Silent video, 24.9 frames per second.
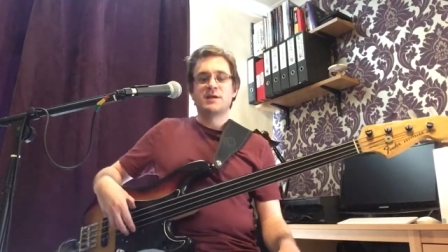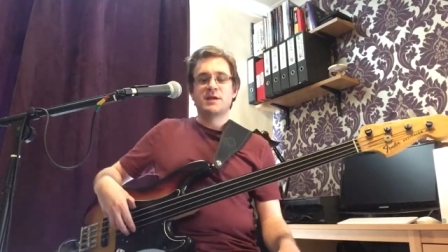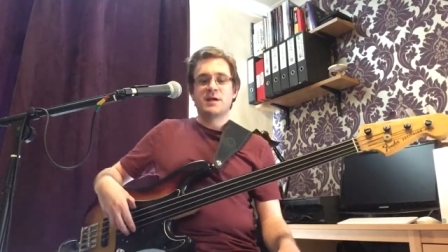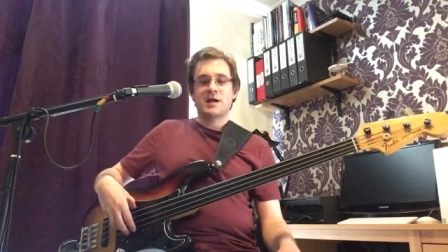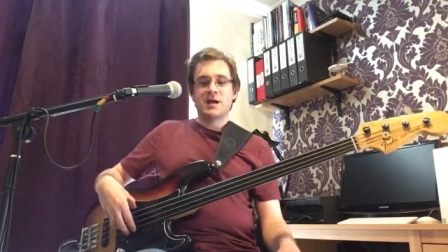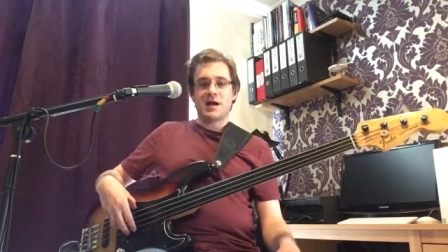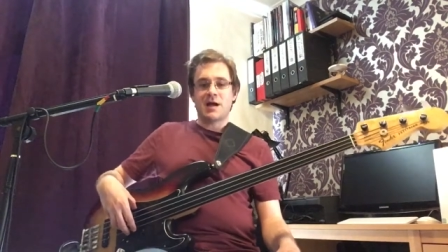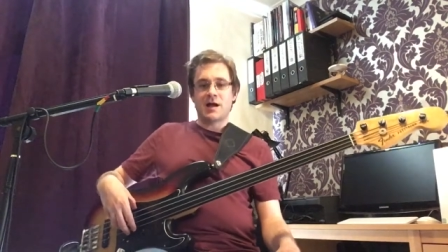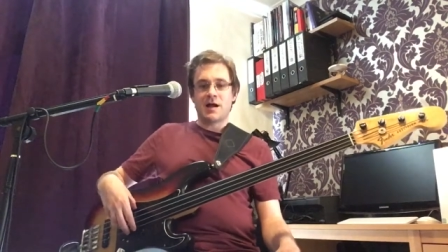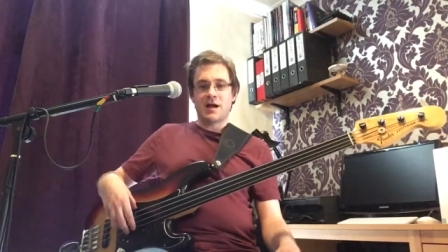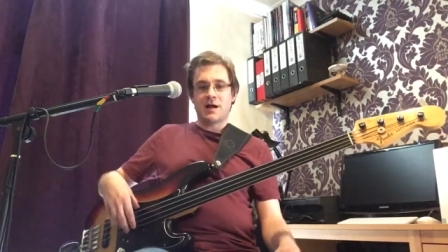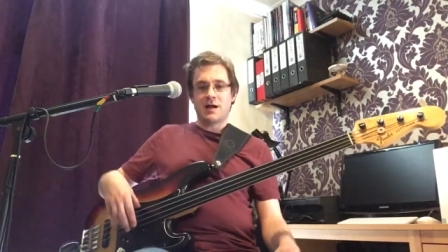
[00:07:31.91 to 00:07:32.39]

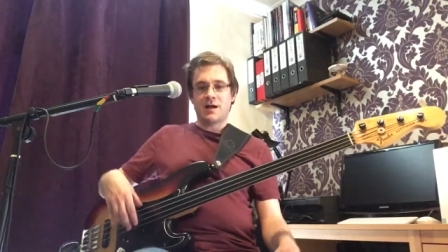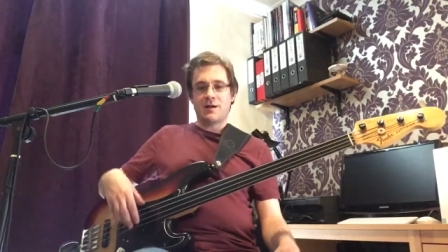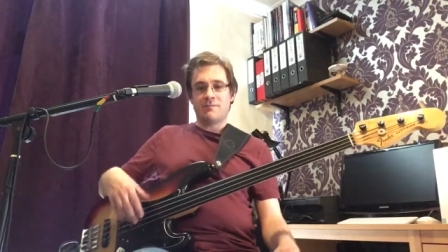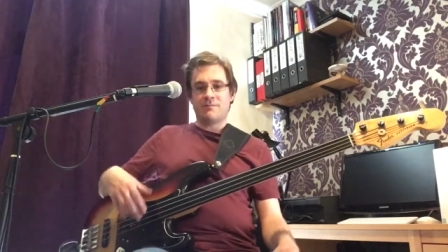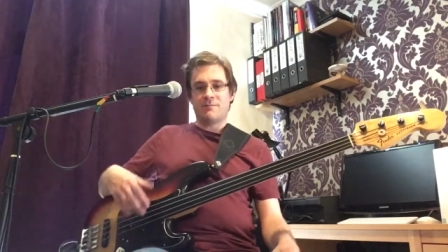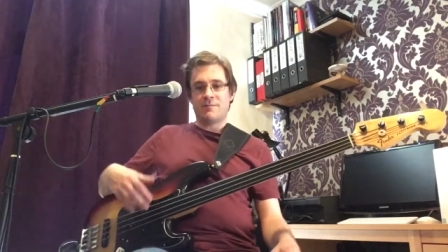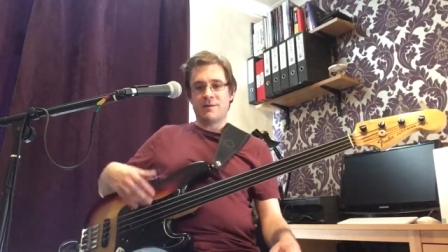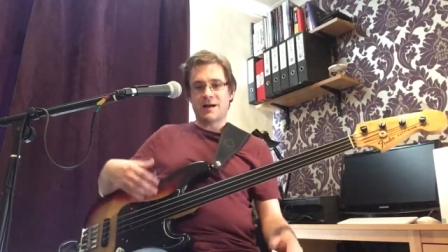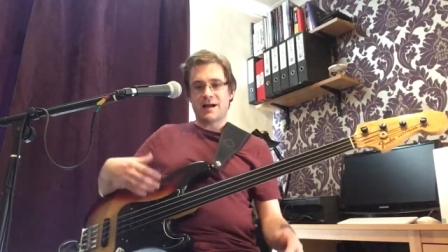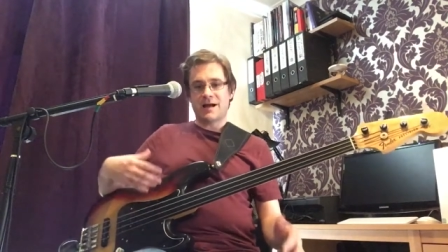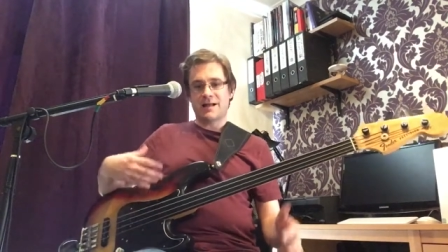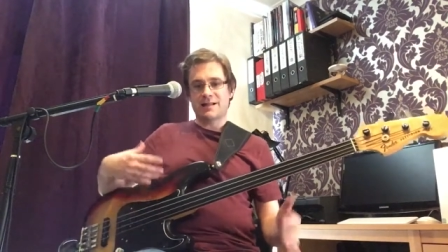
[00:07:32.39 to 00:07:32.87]

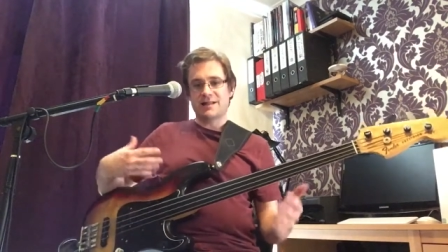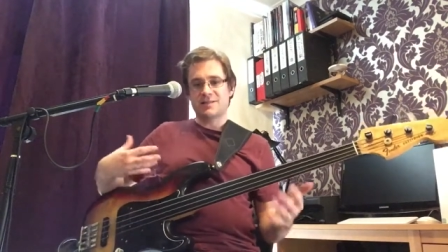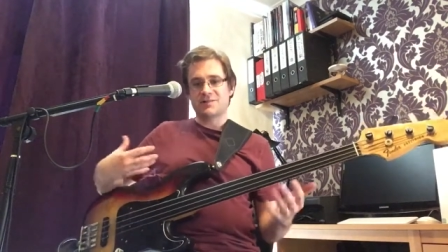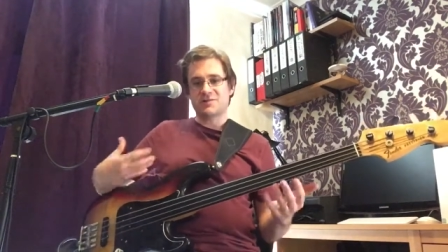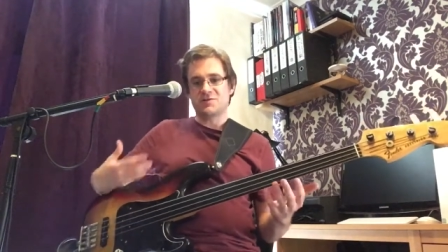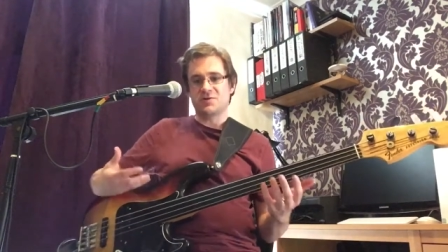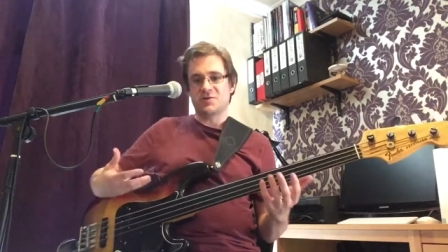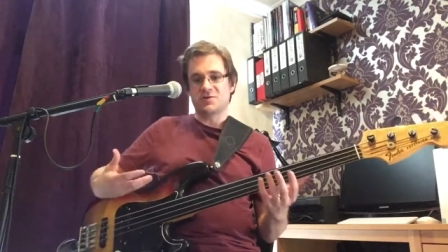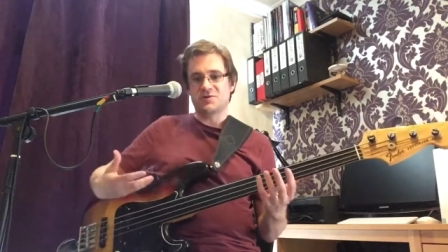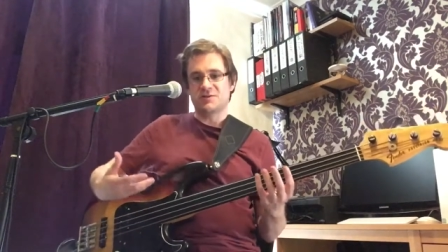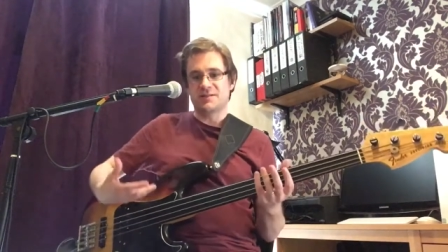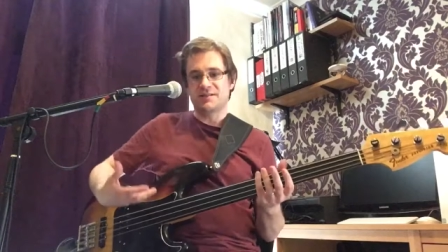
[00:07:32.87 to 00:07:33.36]
And that's
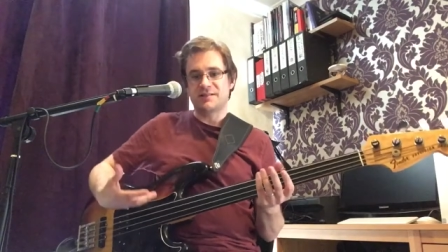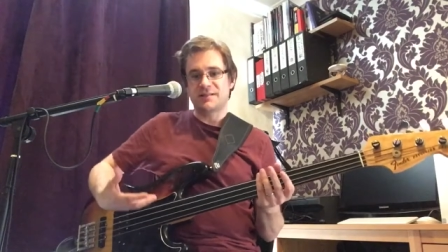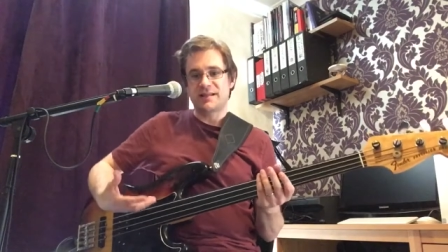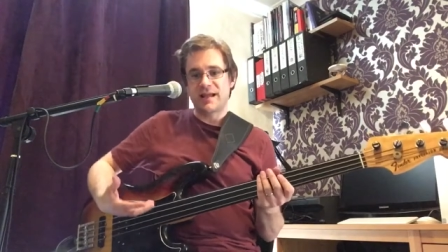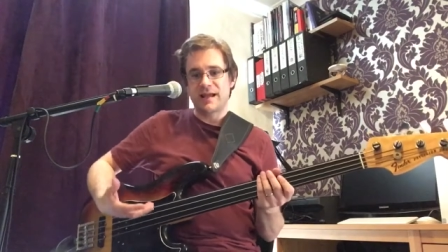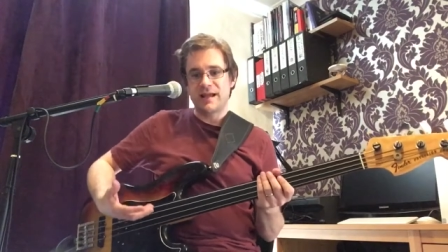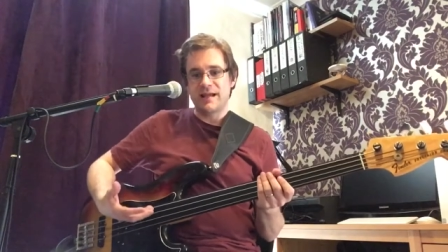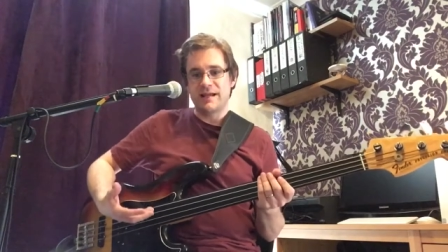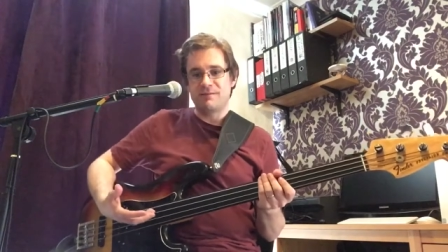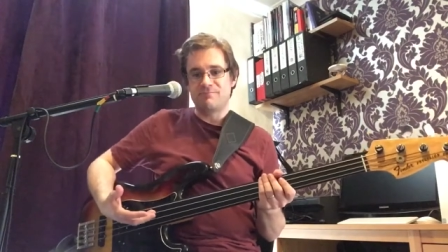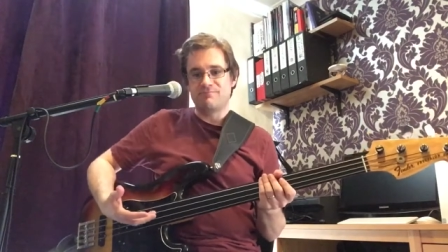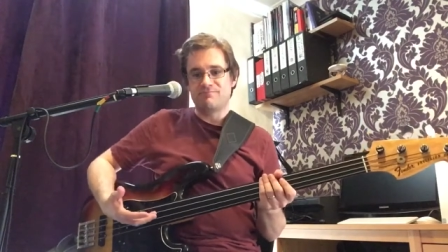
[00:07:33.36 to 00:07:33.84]
not to
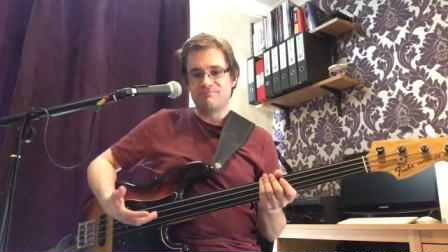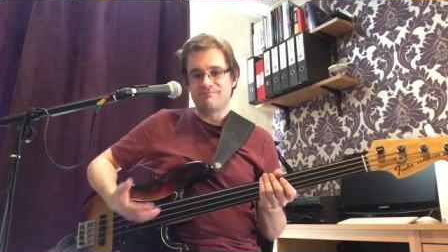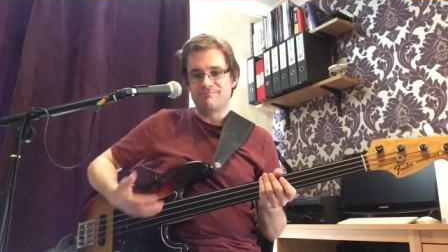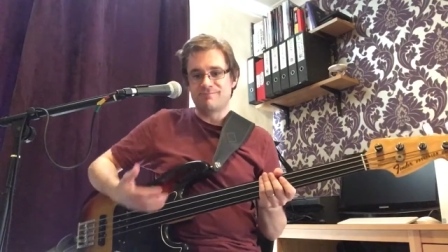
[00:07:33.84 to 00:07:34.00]
say